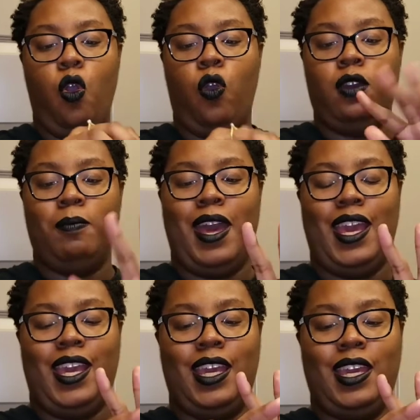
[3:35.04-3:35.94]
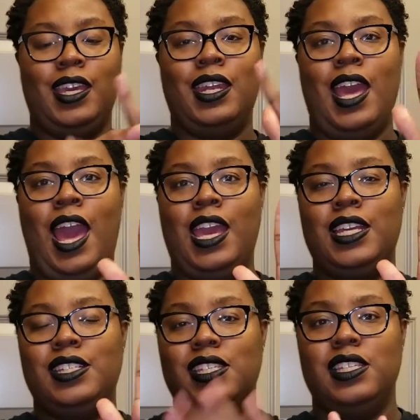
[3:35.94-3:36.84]
on my hand.
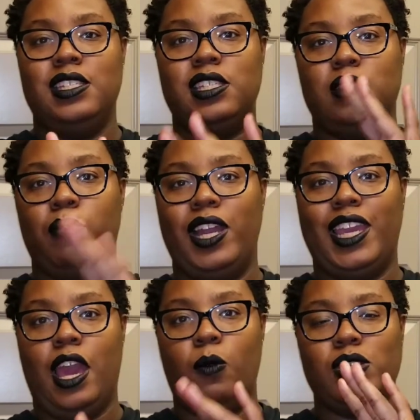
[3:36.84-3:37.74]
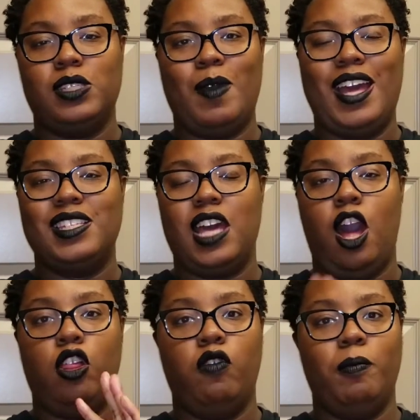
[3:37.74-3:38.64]
It tends to break out with spots
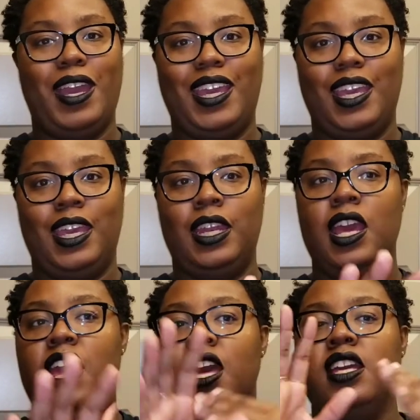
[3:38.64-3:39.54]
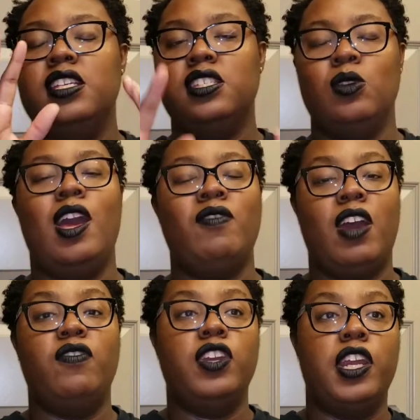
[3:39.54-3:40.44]
all over my hand. Still have
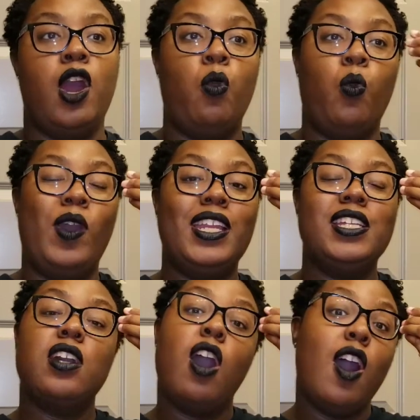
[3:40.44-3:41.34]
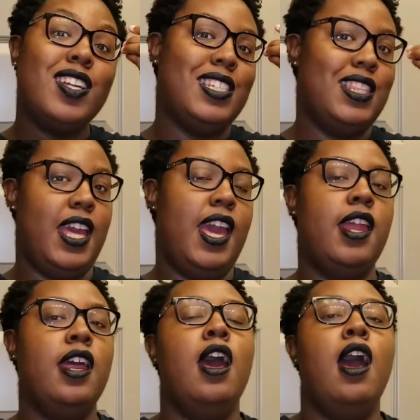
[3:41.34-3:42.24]
not figured out what is causing
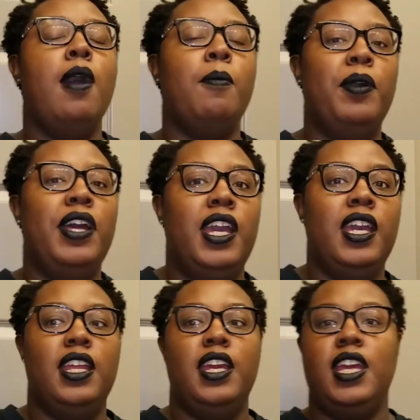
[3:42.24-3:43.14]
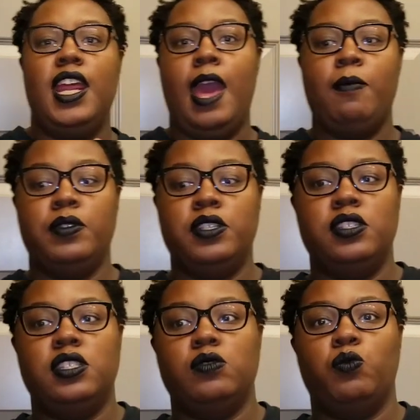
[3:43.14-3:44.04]
that, but it
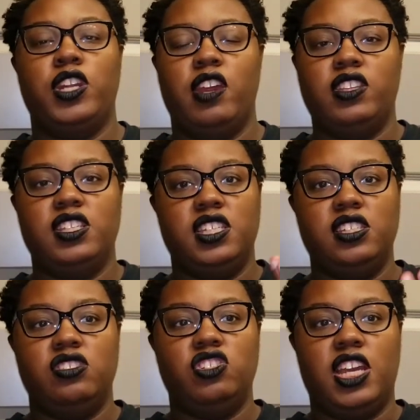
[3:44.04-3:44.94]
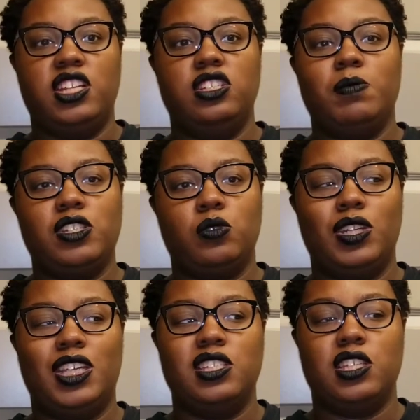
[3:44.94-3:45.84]
happens whenever the seasons change, especially
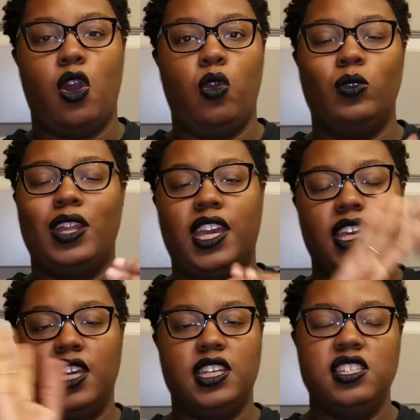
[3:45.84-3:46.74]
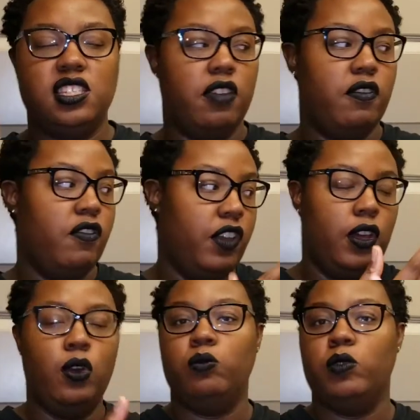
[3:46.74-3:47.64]
when it gets cold. Like, it doesn't ever
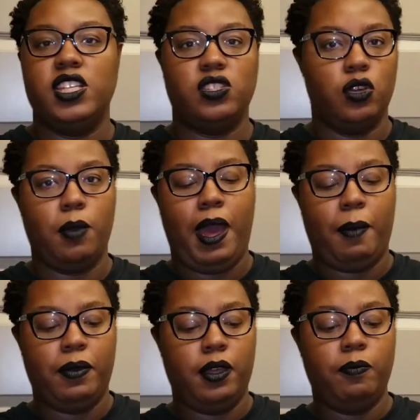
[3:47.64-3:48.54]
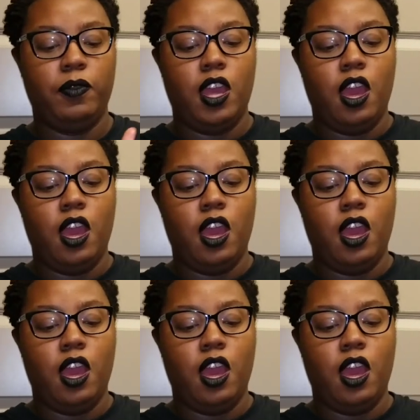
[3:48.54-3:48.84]
fail. It's going to pop up.